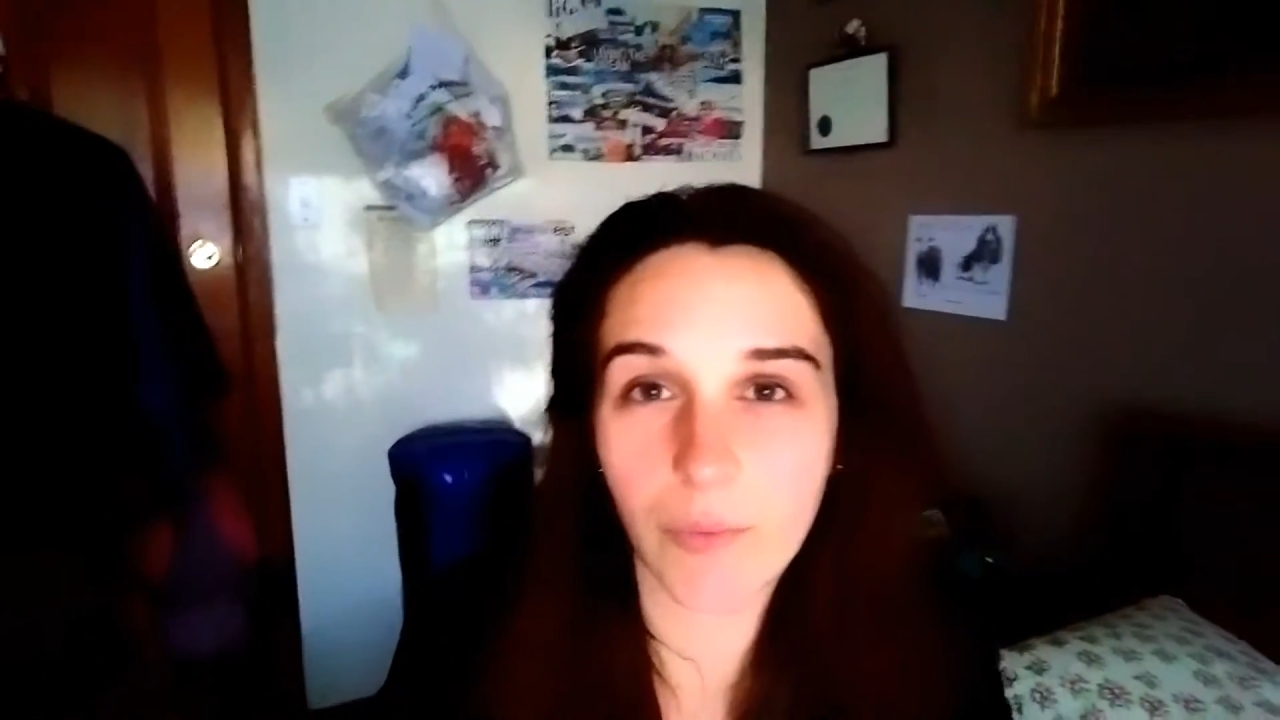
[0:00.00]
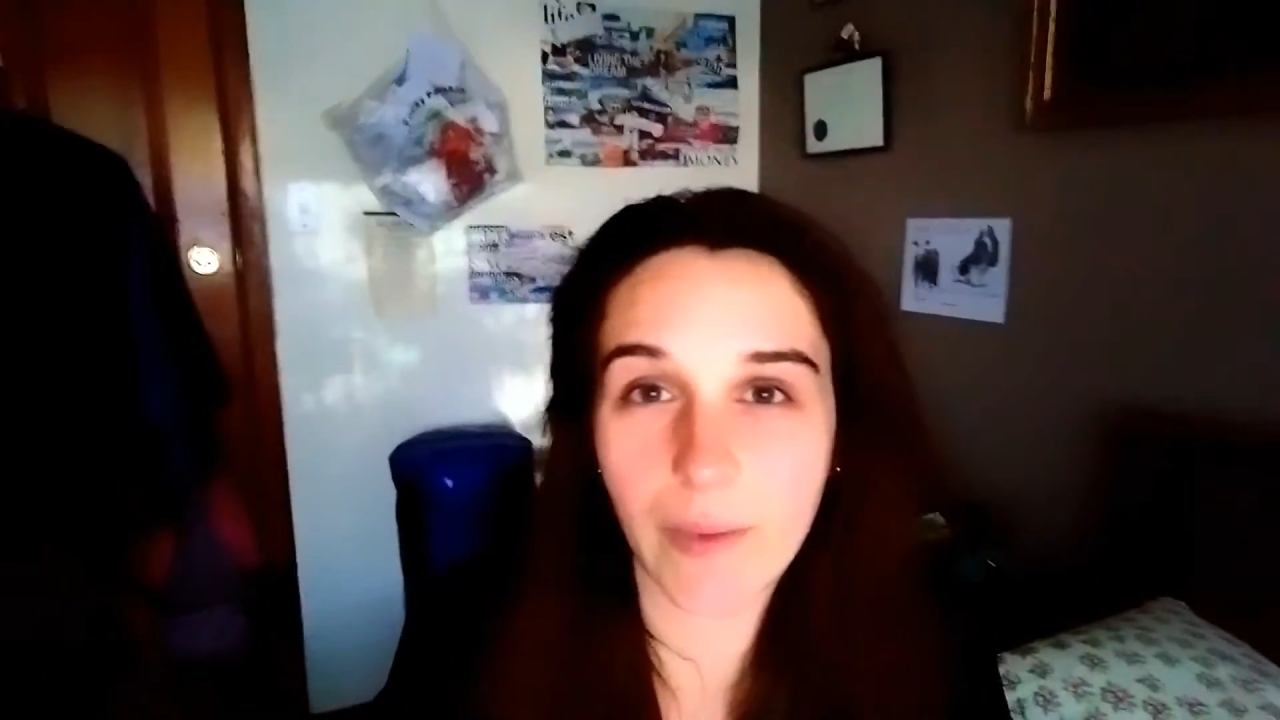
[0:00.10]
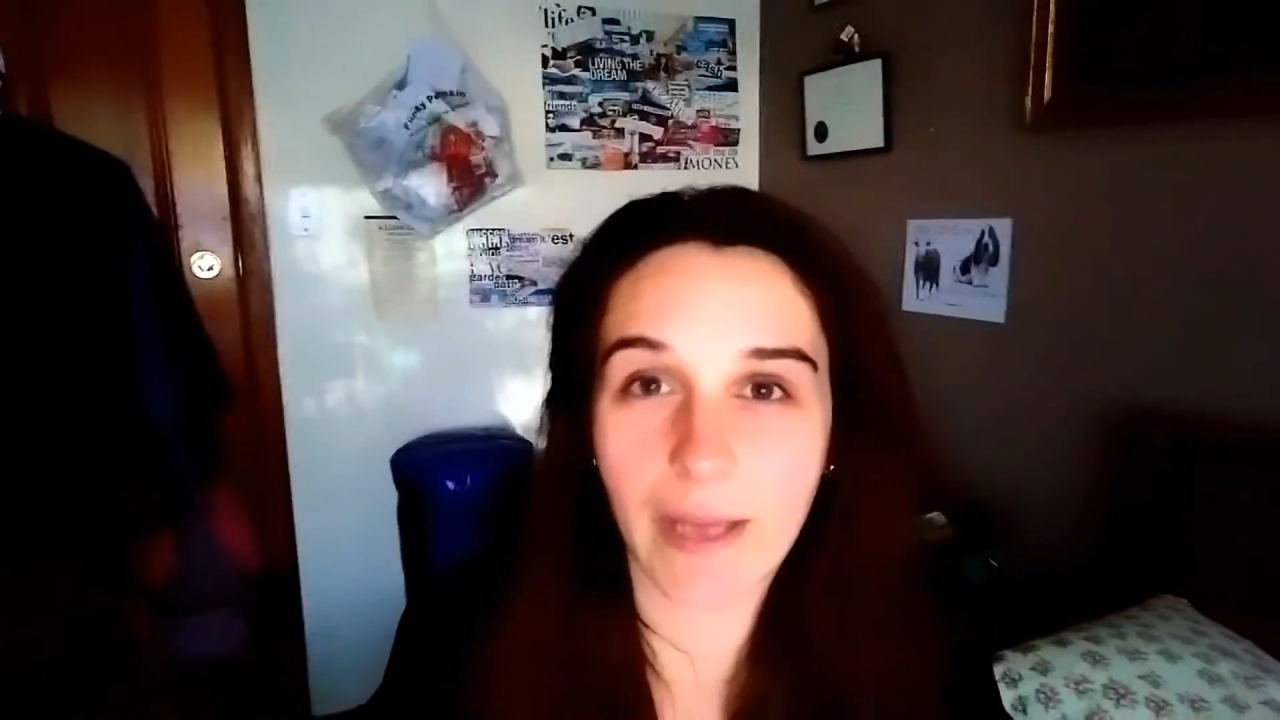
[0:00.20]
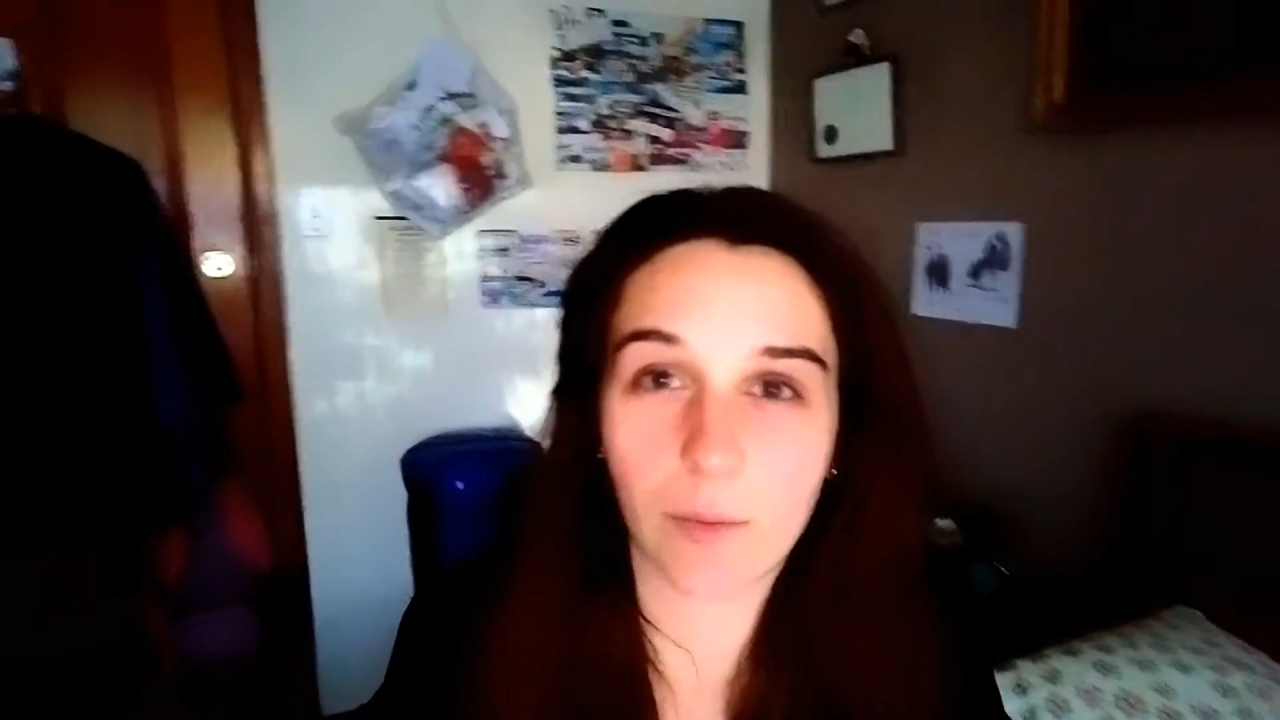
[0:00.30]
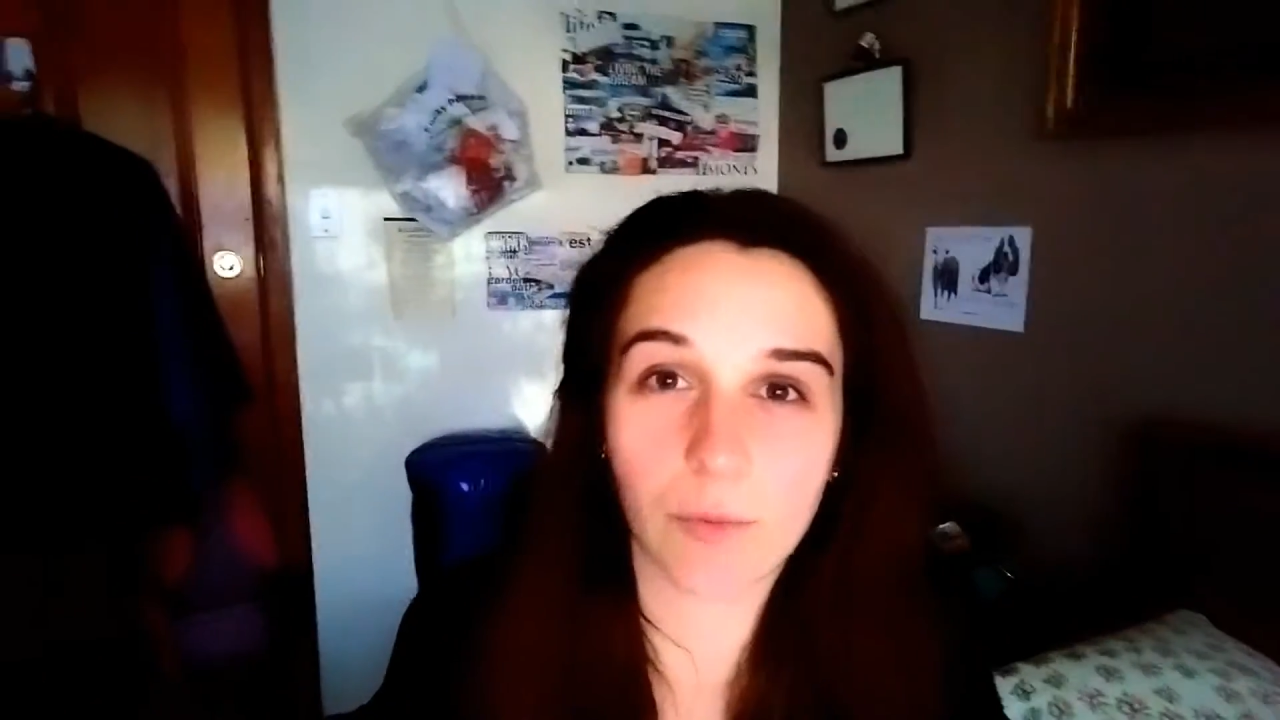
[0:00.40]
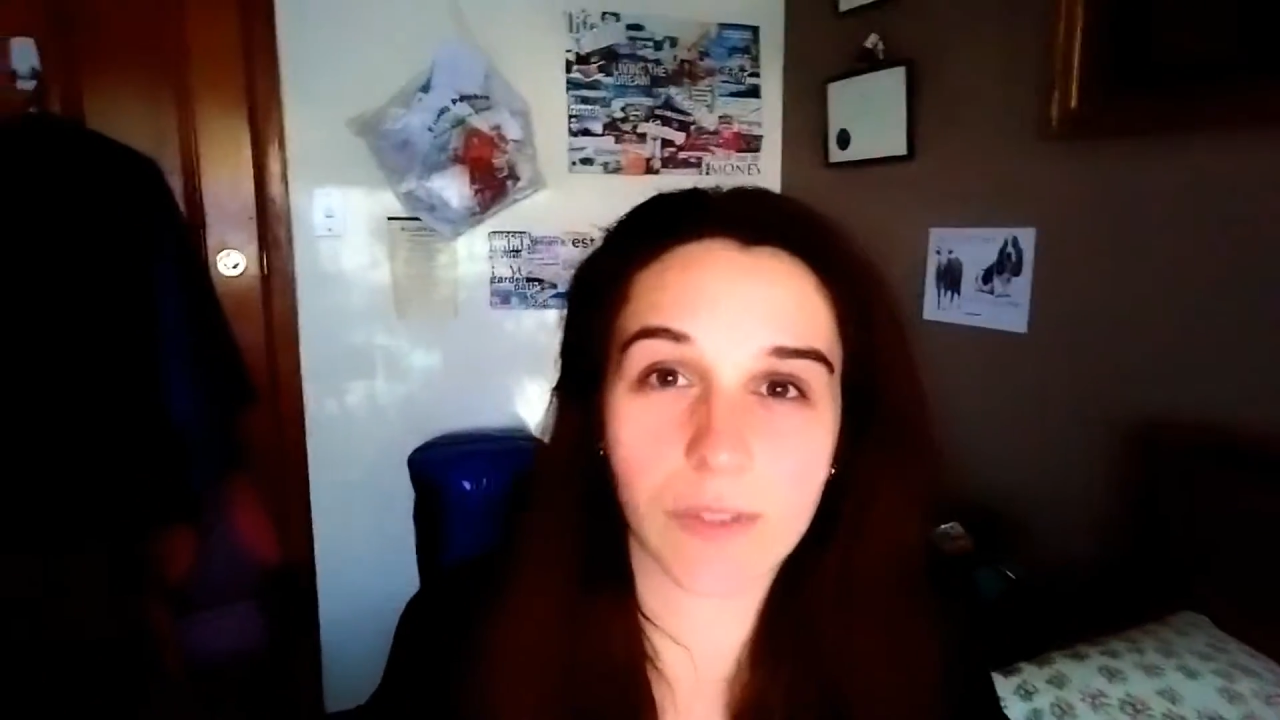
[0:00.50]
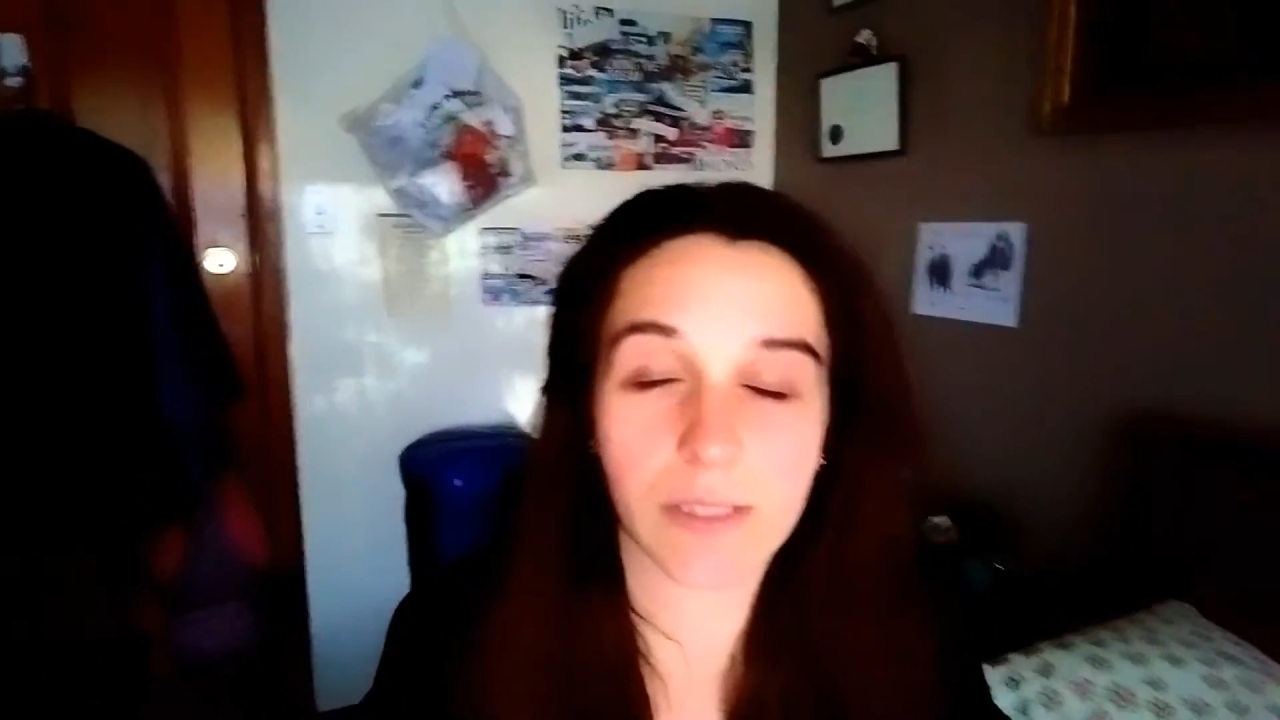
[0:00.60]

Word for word: animals